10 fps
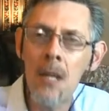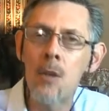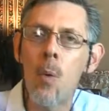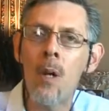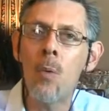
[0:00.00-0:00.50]
is
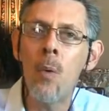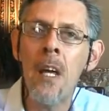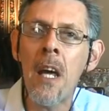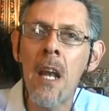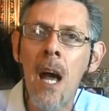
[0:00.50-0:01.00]
what we
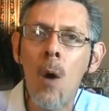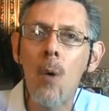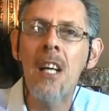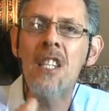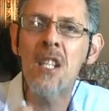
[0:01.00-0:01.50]
can now
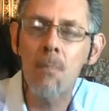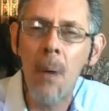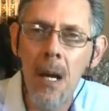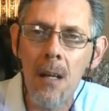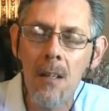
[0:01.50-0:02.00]

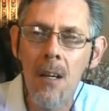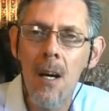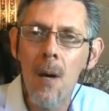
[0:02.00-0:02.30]
expect